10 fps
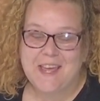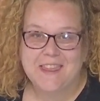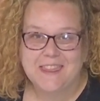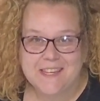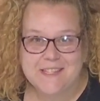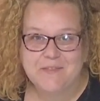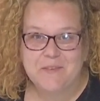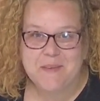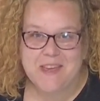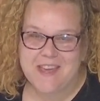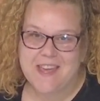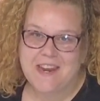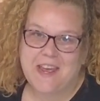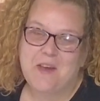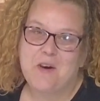at least for me,
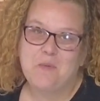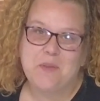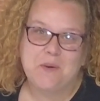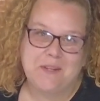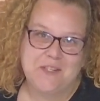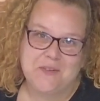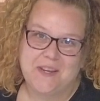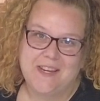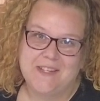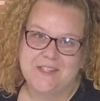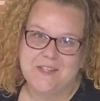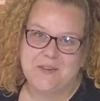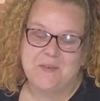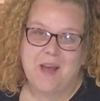and I hope you enjoyed it too.